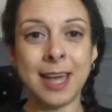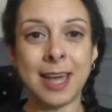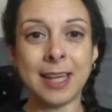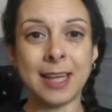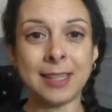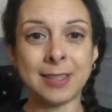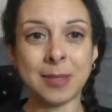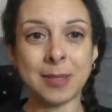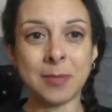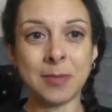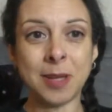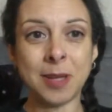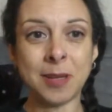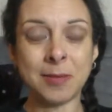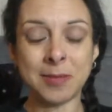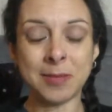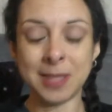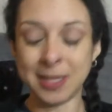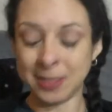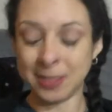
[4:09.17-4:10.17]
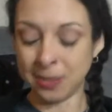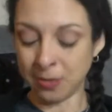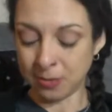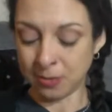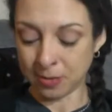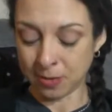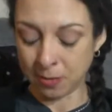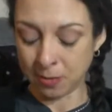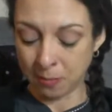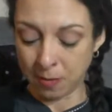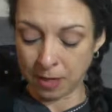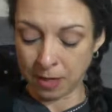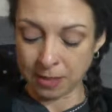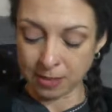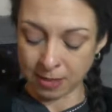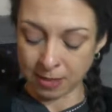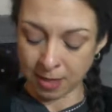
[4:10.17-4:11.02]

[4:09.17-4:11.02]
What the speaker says: and sometimes they don't so much.